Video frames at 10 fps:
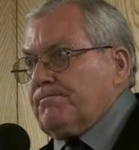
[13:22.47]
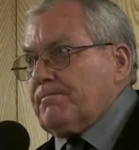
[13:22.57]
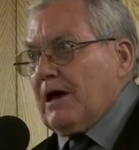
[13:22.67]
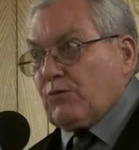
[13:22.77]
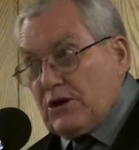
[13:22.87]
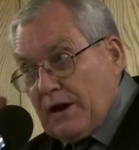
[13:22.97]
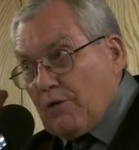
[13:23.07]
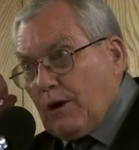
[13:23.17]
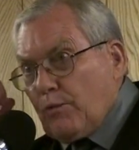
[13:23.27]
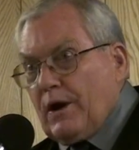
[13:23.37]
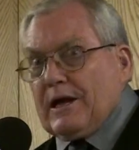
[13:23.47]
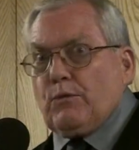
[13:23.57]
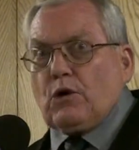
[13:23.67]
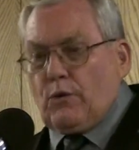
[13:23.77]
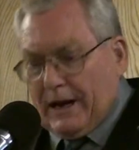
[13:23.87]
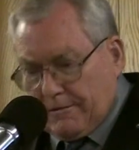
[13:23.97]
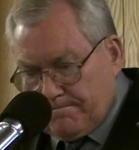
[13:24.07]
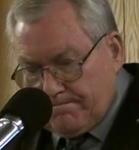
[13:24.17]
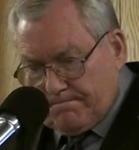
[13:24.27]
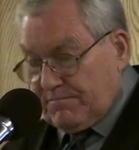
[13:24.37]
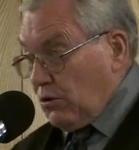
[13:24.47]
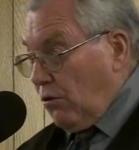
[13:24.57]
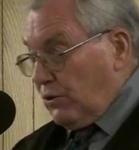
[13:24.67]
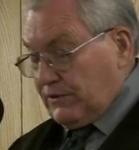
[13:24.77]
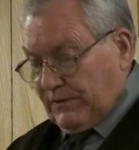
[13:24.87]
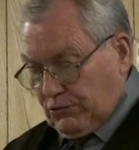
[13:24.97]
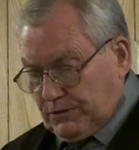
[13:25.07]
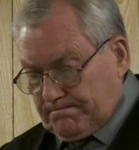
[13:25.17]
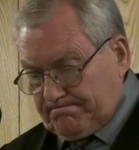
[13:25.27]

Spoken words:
That's when you 911 it real quick. You call these folks.